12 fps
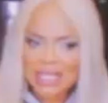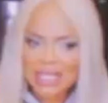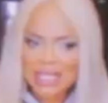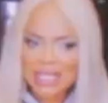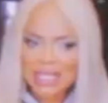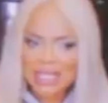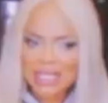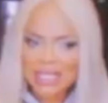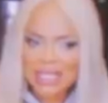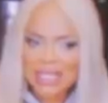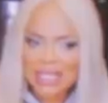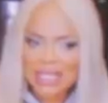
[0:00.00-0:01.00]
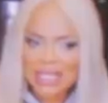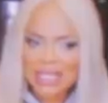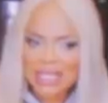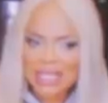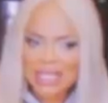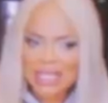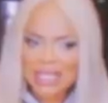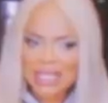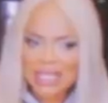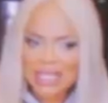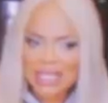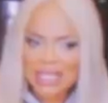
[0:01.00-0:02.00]

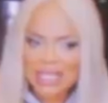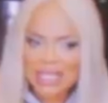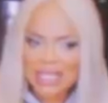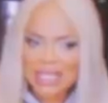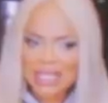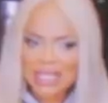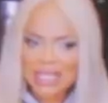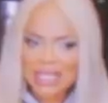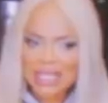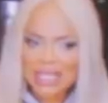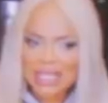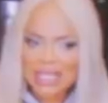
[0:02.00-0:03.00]
This person isn't speaking.